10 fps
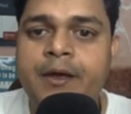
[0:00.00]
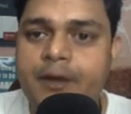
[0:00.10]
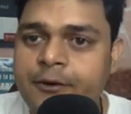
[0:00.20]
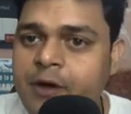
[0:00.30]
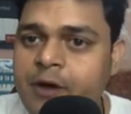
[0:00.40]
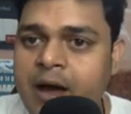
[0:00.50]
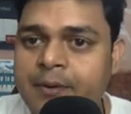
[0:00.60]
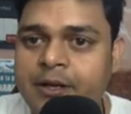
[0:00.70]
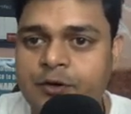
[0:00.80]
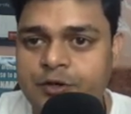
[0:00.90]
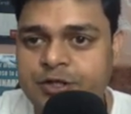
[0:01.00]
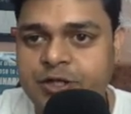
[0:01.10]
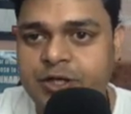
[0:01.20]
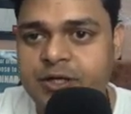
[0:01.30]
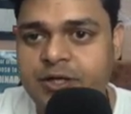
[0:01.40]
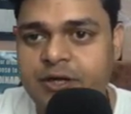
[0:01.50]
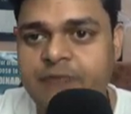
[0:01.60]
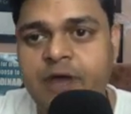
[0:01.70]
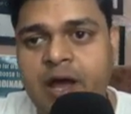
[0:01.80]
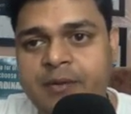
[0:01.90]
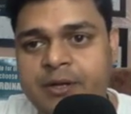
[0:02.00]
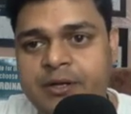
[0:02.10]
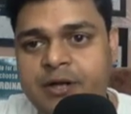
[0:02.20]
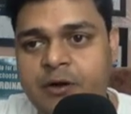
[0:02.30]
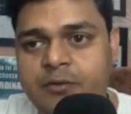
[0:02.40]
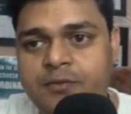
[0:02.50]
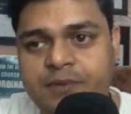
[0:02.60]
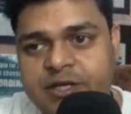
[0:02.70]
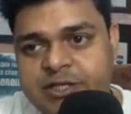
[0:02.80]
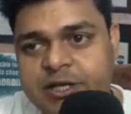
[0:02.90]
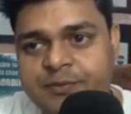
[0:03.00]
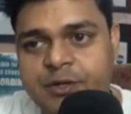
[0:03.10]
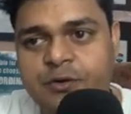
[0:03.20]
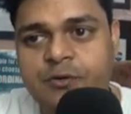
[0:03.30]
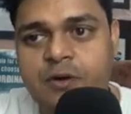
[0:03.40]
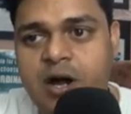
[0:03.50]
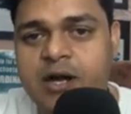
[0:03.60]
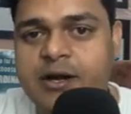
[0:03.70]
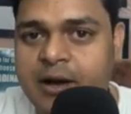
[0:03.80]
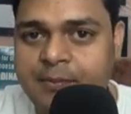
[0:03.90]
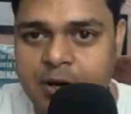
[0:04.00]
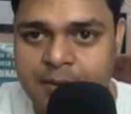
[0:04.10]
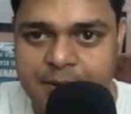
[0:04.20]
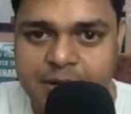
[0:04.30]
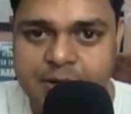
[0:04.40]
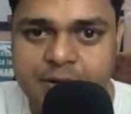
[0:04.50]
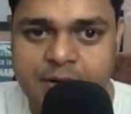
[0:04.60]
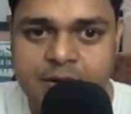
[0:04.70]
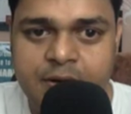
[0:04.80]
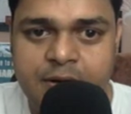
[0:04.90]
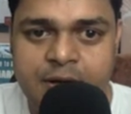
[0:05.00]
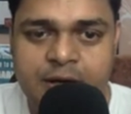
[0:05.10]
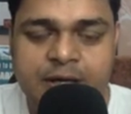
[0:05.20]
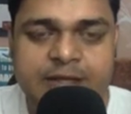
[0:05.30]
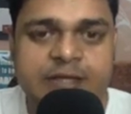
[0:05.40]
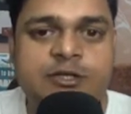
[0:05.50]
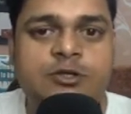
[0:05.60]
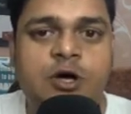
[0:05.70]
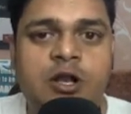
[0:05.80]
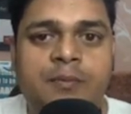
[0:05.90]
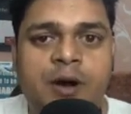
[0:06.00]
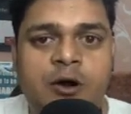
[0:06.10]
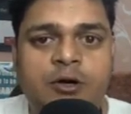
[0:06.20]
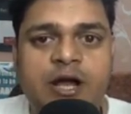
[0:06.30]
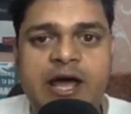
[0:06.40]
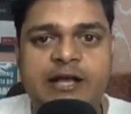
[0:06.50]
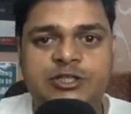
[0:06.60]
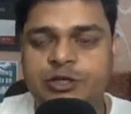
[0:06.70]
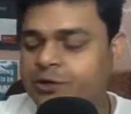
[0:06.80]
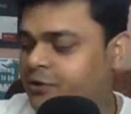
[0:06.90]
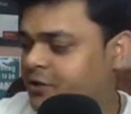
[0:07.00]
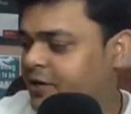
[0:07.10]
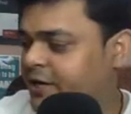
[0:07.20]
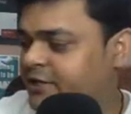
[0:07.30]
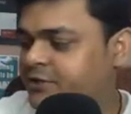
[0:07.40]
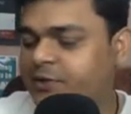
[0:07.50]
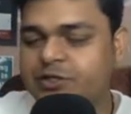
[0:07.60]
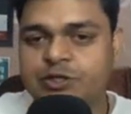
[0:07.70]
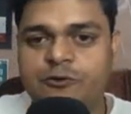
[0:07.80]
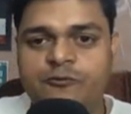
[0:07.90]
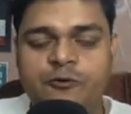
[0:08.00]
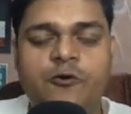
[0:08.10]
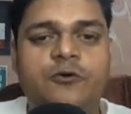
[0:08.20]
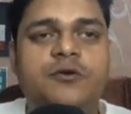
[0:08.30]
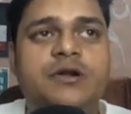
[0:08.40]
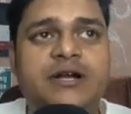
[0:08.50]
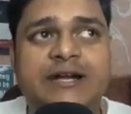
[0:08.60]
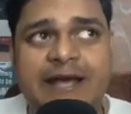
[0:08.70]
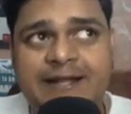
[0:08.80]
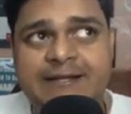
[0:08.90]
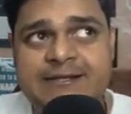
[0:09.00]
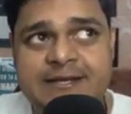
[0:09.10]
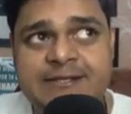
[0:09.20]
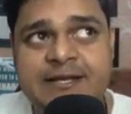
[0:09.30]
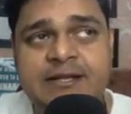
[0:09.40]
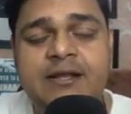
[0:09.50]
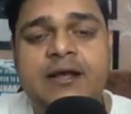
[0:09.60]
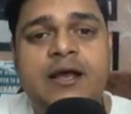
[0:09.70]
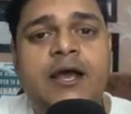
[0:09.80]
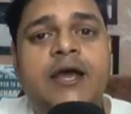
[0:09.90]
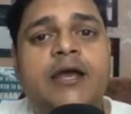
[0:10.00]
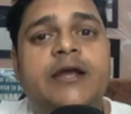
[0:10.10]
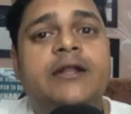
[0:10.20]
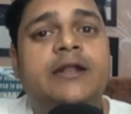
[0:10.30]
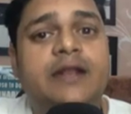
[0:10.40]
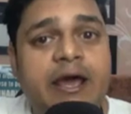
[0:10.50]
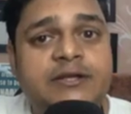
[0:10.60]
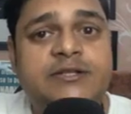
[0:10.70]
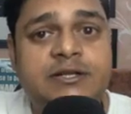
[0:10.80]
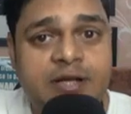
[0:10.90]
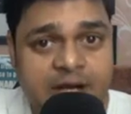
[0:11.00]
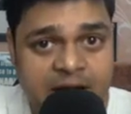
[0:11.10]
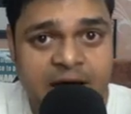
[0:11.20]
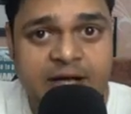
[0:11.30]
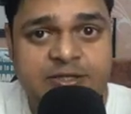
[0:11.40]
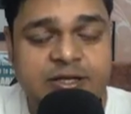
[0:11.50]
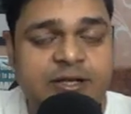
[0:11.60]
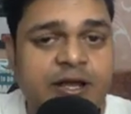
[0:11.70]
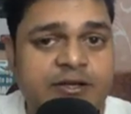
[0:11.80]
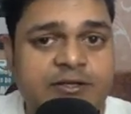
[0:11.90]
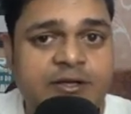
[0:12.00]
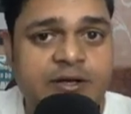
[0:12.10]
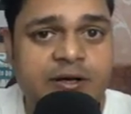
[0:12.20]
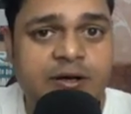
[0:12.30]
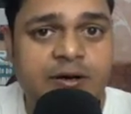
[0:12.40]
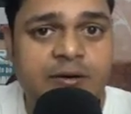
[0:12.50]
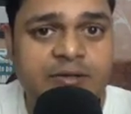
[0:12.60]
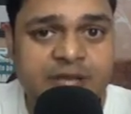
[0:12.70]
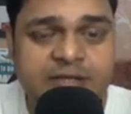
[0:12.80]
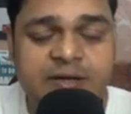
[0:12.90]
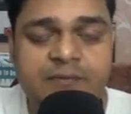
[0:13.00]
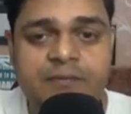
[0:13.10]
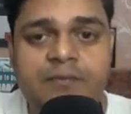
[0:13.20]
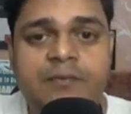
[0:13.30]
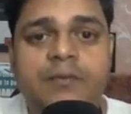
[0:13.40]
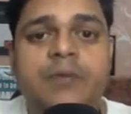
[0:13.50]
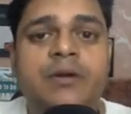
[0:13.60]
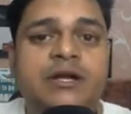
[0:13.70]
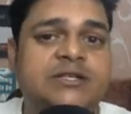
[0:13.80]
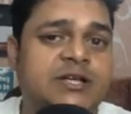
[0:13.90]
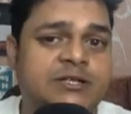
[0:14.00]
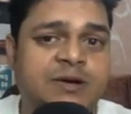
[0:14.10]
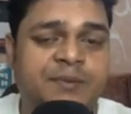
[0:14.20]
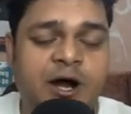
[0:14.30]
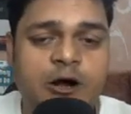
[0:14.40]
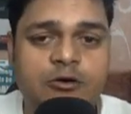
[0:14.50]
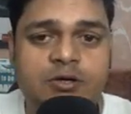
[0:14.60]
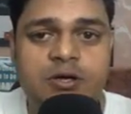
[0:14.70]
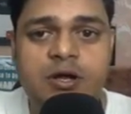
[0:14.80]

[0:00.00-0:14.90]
If you have any question, if you have any doubt, please let me know or drop a comment. This is all about Azure AZ-104 10th session. In next class, in next session, we will discuss about